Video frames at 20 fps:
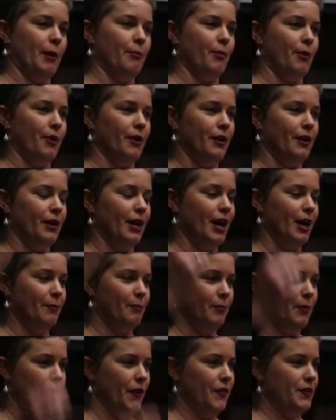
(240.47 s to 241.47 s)
paper
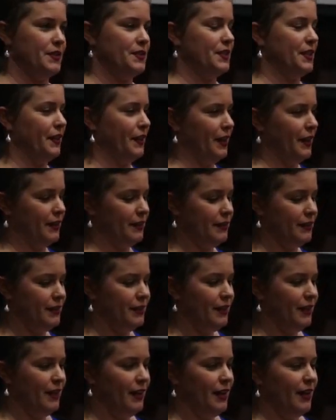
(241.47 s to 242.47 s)
up on the ceiling,
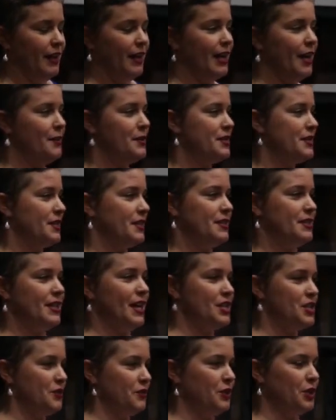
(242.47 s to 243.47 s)
and I was
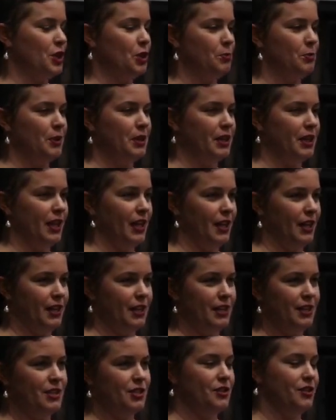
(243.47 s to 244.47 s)
successfully humiliated
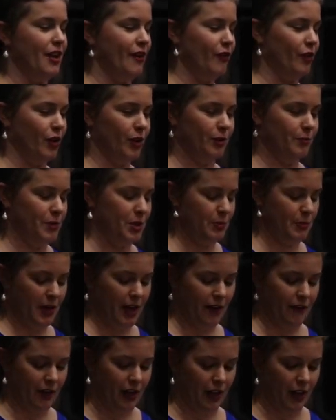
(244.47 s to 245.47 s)
into never
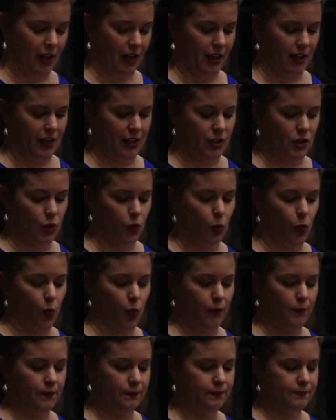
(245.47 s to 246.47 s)
misbehaving again in school.